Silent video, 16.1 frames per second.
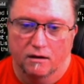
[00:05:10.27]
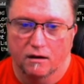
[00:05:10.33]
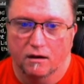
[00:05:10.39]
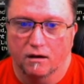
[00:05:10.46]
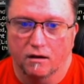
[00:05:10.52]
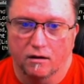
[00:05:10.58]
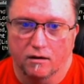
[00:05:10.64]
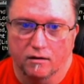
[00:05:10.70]

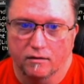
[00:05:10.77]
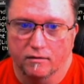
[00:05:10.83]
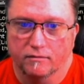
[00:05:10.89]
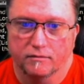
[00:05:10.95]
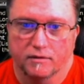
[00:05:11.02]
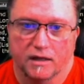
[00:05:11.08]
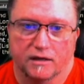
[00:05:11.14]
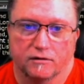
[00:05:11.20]

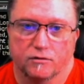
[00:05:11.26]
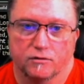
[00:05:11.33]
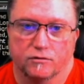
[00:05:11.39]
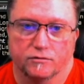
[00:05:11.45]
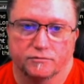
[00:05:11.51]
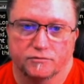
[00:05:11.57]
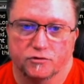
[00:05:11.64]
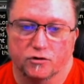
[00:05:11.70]
like a
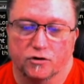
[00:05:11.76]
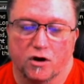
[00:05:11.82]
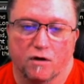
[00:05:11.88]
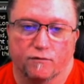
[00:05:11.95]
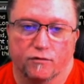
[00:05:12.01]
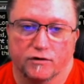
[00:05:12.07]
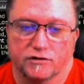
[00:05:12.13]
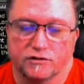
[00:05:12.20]
little
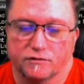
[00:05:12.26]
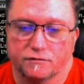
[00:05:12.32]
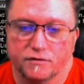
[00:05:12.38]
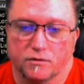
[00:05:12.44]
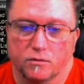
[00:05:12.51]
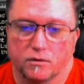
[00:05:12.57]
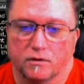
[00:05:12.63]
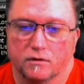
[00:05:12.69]
circumference, if
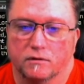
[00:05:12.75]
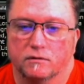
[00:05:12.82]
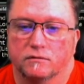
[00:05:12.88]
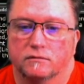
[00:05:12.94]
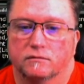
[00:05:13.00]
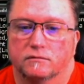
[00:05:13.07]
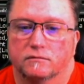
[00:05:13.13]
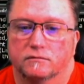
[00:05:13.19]
you will,
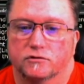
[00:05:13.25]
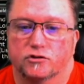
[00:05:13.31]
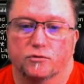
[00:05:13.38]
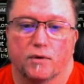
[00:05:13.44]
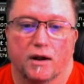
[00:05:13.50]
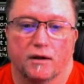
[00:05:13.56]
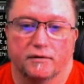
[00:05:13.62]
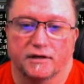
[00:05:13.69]

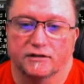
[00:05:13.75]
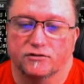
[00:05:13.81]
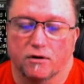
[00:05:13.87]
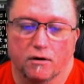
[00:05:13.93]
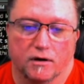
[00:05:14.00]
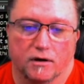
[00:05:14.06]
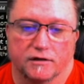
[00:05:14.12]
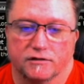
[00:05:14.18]
surrounding
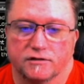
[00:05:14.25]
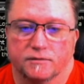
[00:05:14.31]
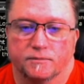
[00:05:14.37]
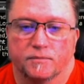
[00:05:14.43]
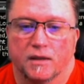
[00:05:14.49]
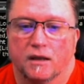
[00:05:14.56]
targets.